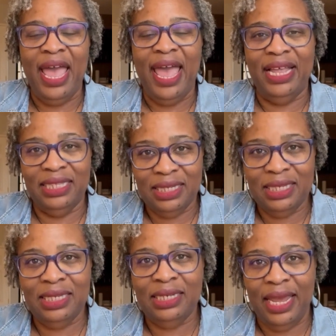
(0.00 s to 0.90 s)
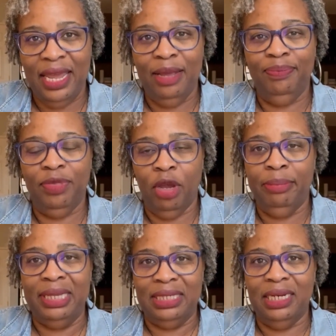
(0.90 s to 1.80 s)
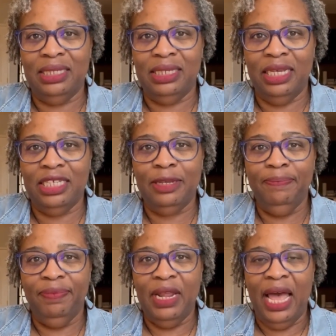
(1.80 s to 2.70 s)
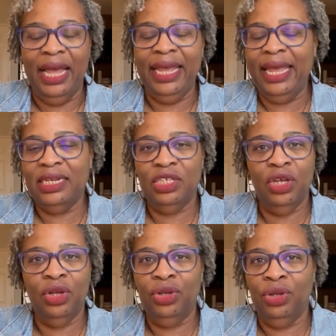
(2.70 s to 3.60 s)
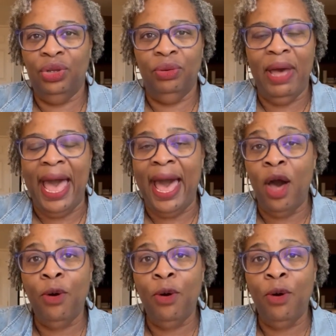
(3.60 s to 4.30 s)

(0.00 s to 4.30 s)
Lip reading: and sustain their businesses. I can't tell you how